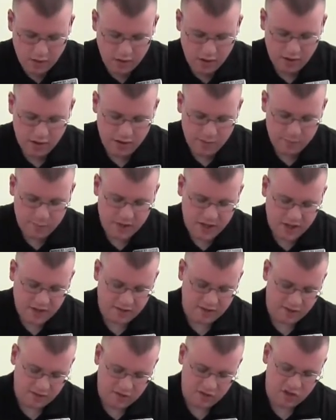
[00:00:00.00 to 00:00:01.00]

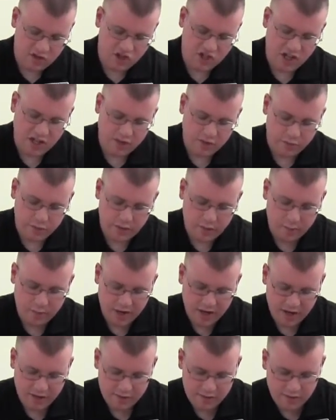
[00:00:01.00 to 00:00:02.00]
Because these are the Gen 3
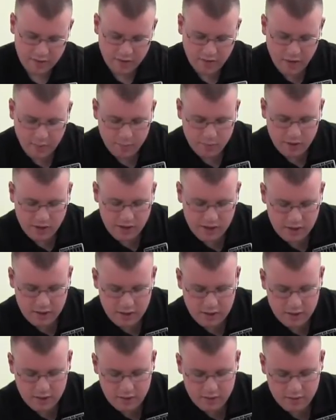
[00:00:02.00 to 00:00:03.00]
pants, they've
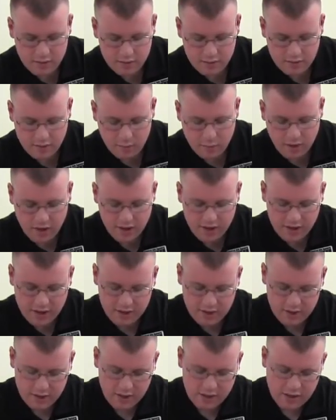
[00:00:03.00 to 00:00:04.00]
upgraded the
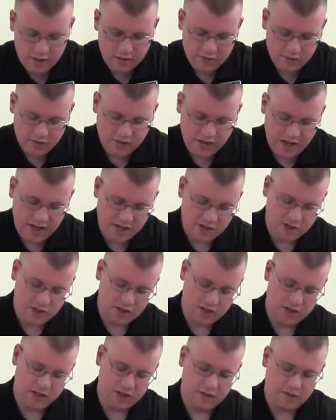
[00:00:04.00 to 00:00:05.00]
pocket. There's
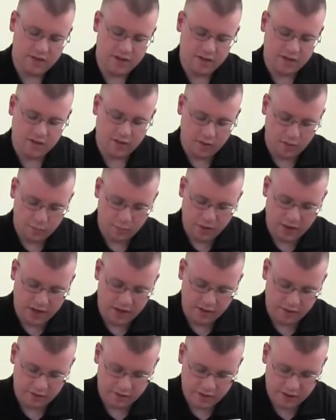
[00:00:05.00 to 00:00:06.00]
actually this little
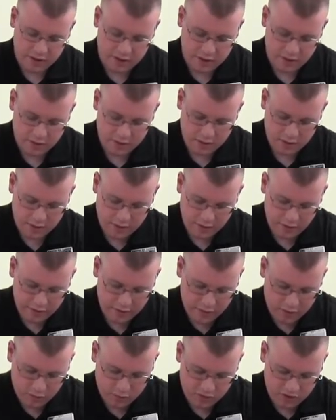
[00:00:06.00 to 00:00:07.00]
panel here,
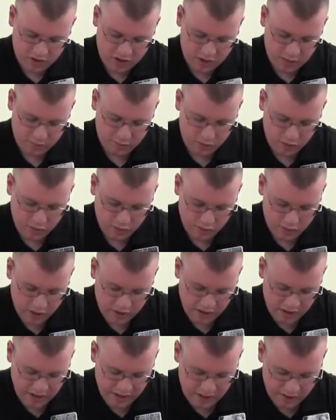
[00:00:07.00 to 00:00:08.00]
which comes
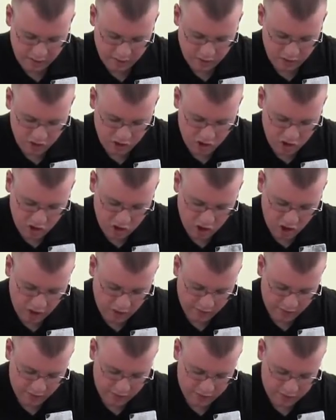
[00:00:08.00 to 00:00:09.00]
over and
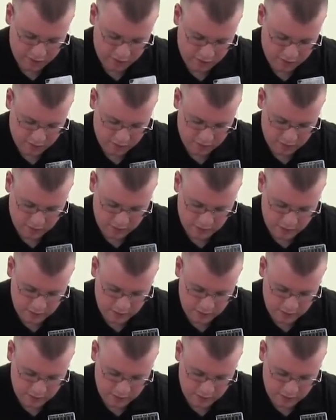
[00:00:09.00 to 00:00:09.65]
covers